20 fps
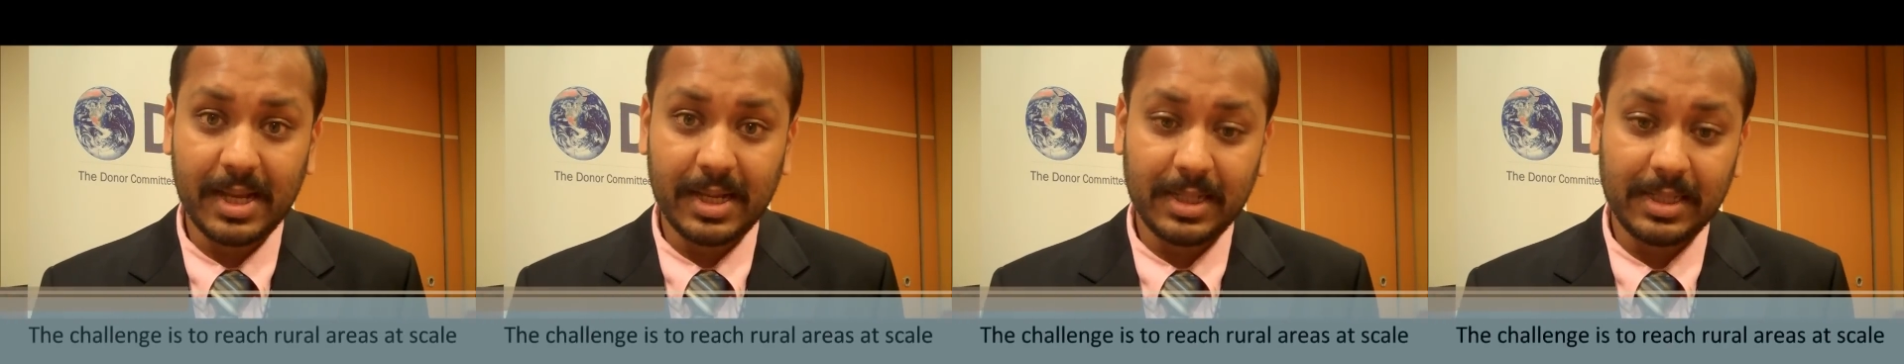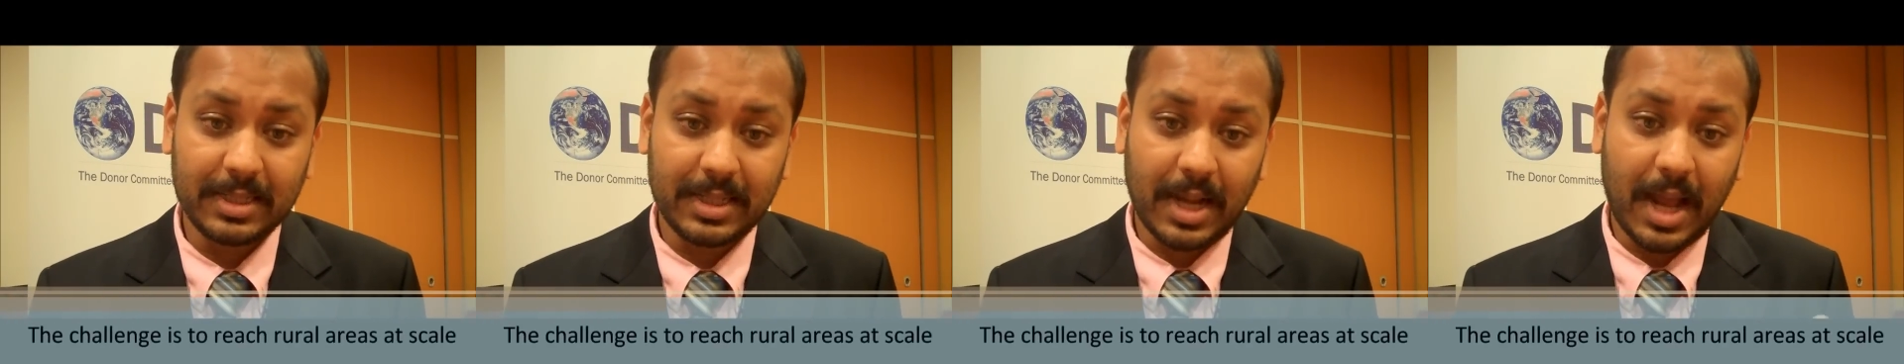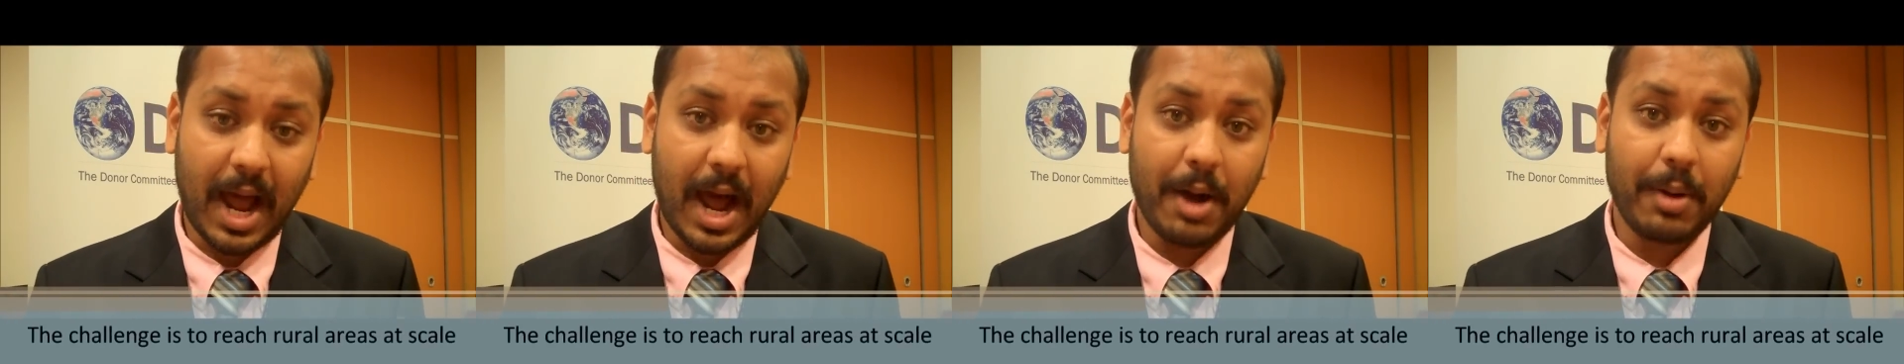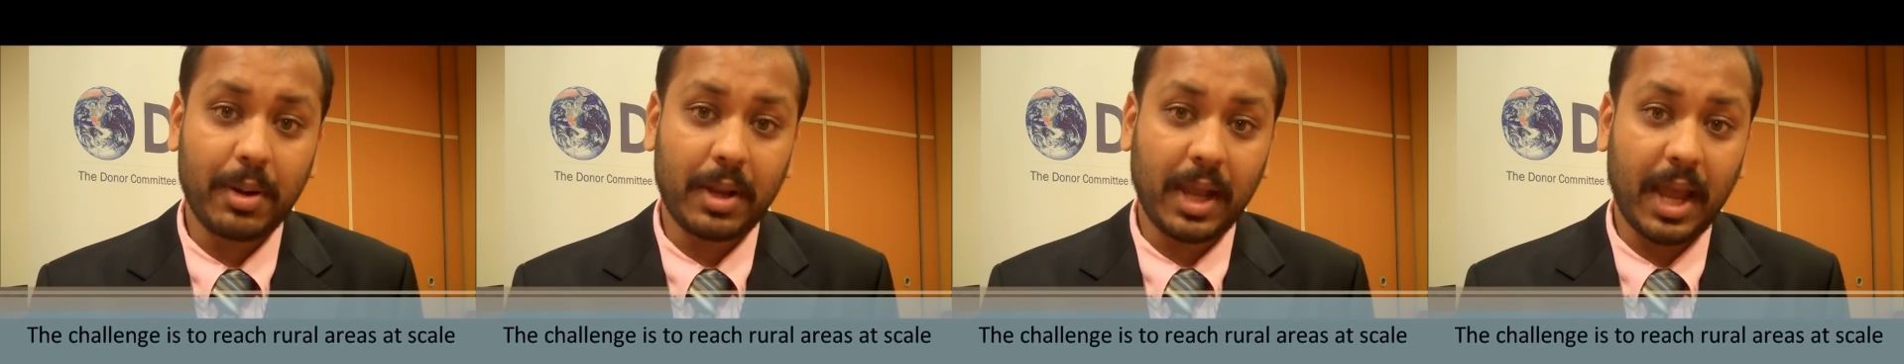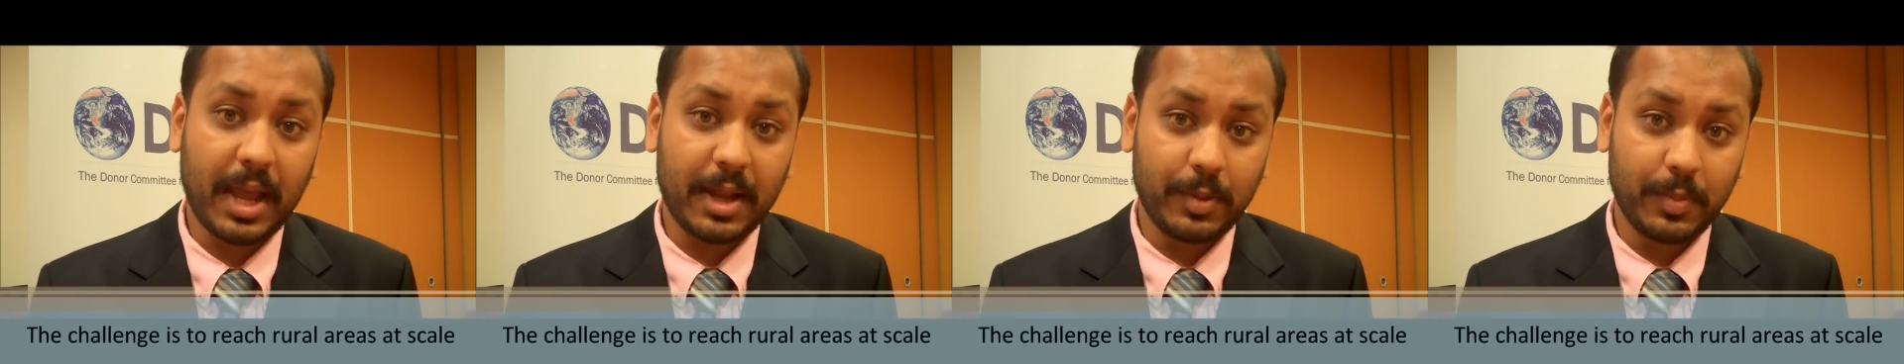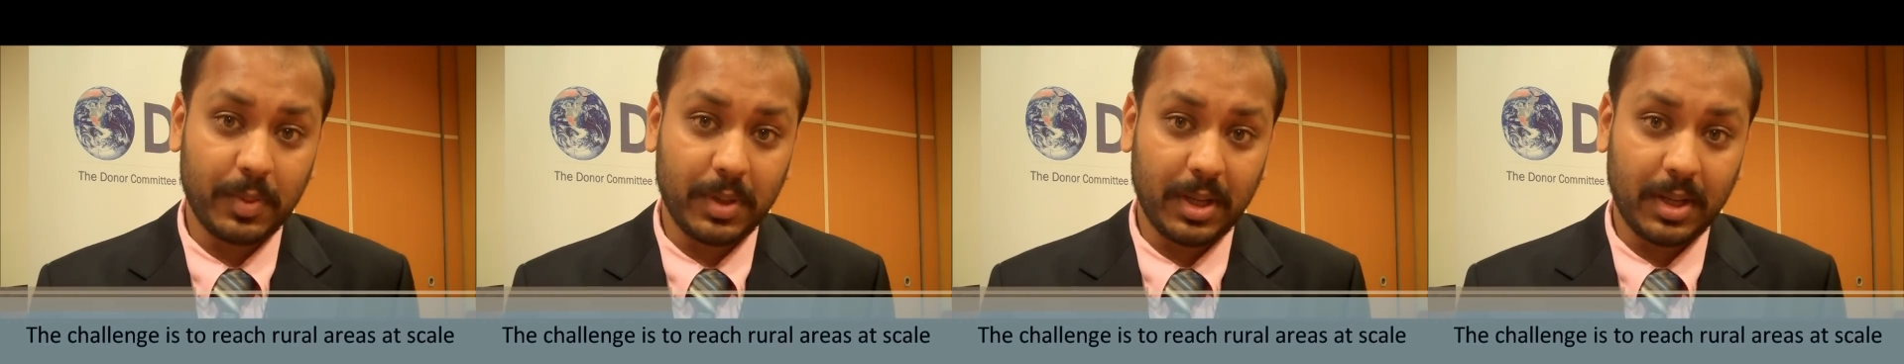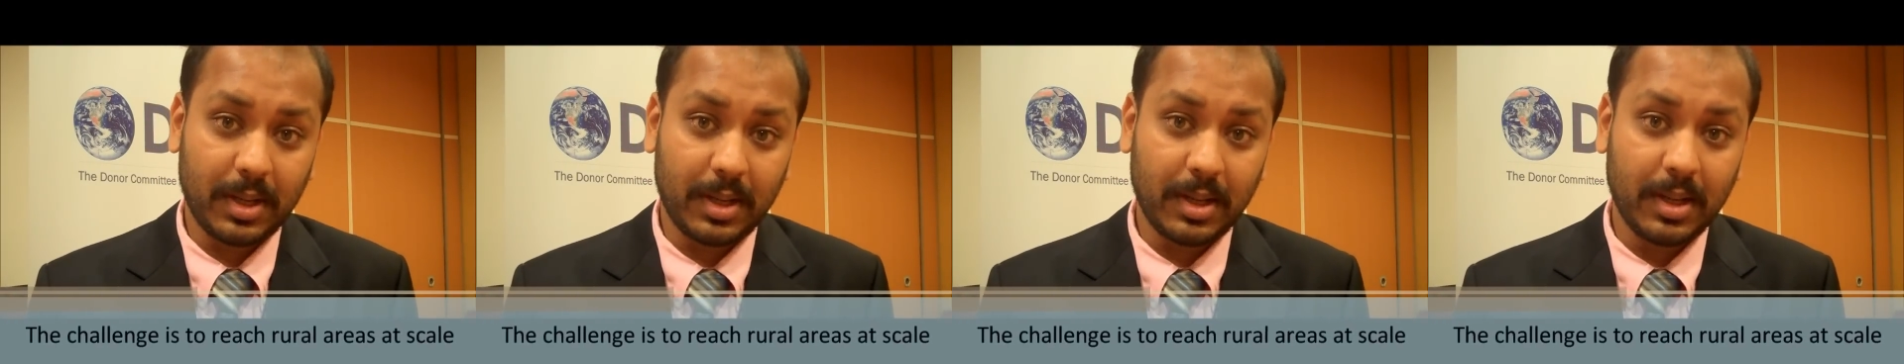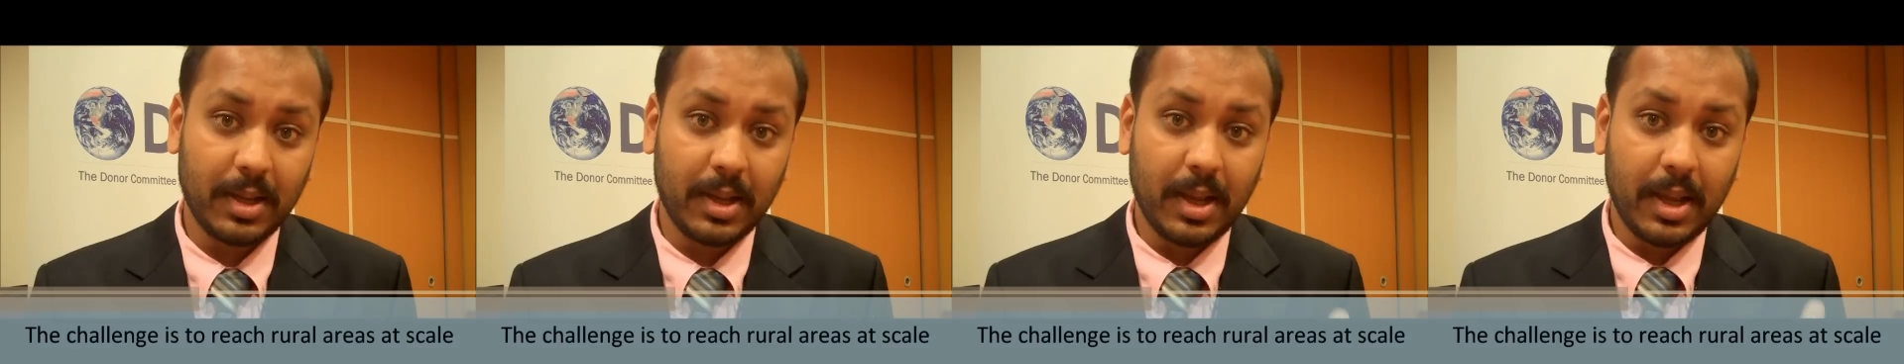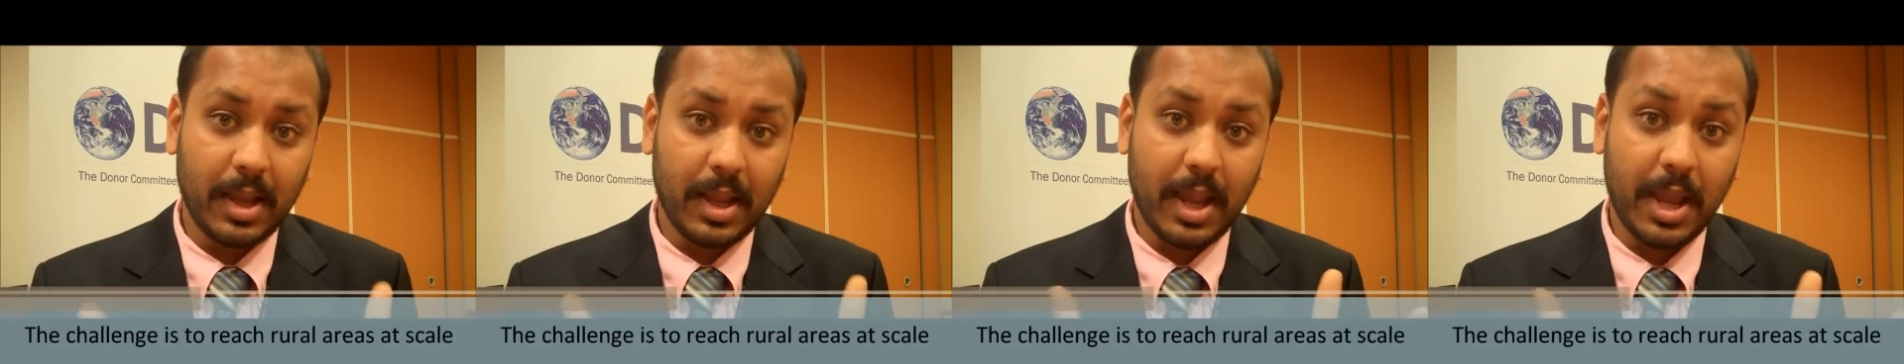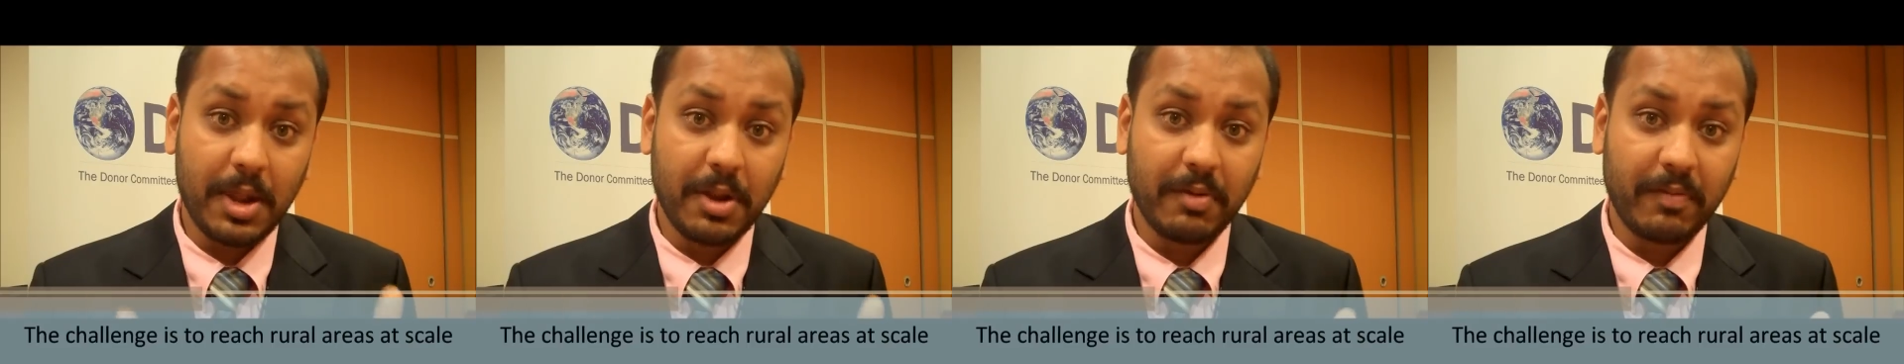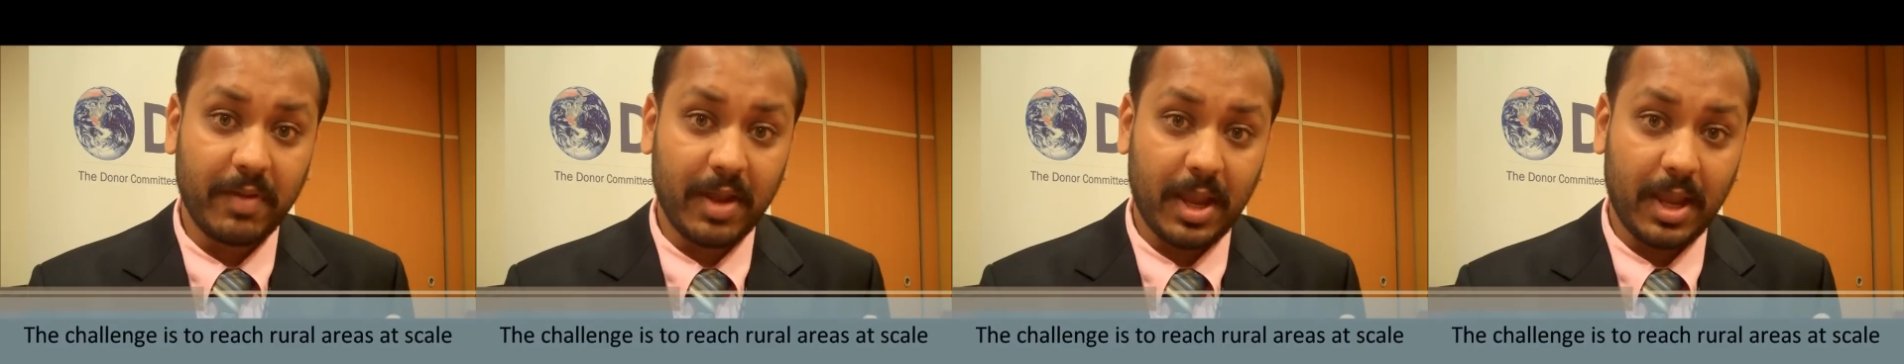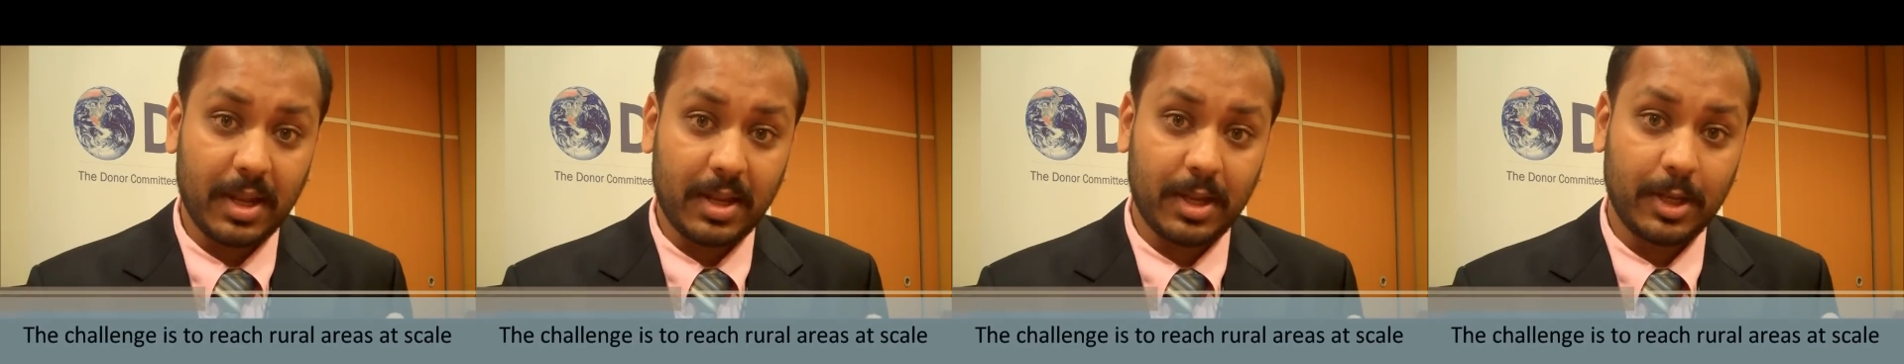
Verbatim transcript: is that how can we innovate